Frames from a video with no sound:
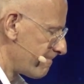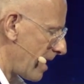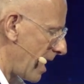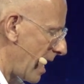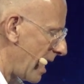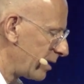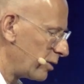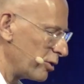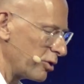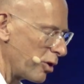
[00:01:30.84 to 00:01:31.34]

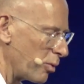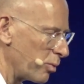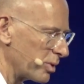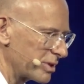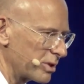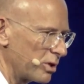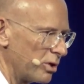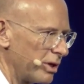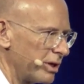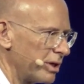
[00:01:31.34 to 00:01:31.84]
I don't know what's
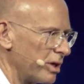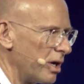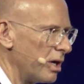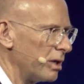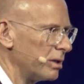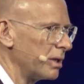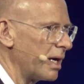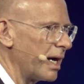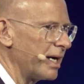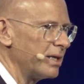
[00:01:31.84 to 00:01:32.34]
going
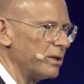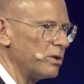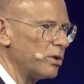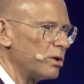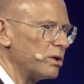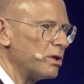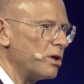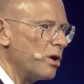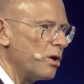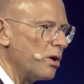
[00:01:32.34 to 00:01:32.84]
on. I
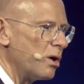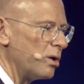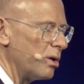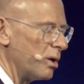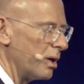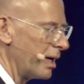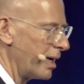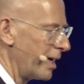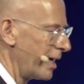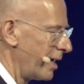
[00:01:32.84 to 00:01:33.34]
don't know
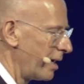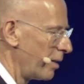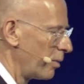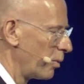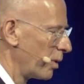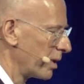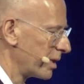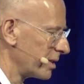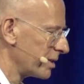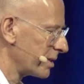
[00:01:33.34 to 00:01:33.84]

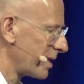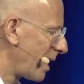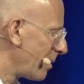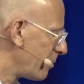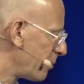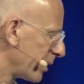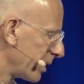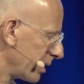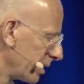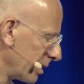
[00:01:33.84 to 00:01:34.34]
what is
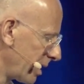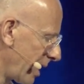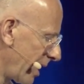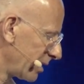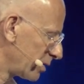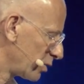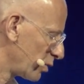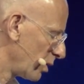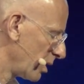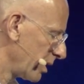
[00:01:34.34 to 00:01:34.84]
happening
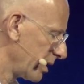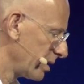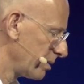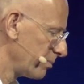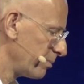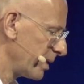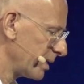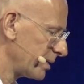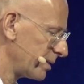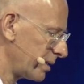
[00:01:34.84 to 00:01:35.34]
actually,
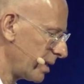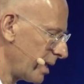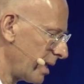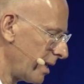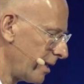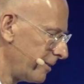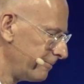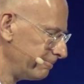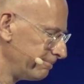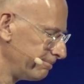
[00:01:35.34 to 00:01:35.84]
but
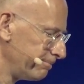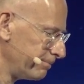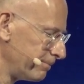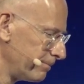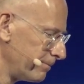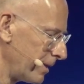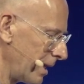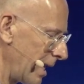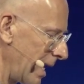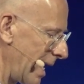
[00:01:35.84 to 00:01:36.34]

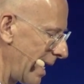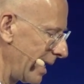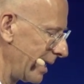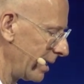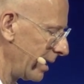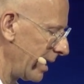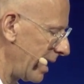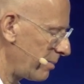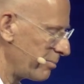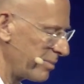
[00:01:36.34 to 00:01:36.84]
I
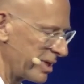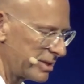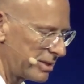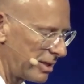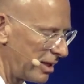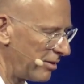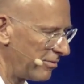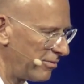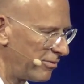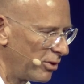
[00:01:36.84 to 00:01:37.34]
let
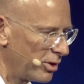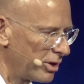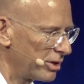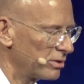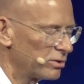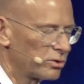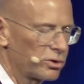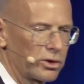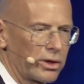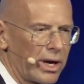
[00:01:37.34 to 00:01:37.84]
myself fall
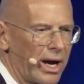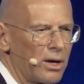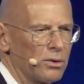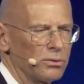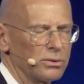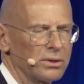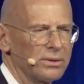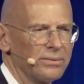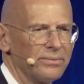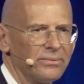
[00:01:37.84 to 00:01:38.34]
into the ground.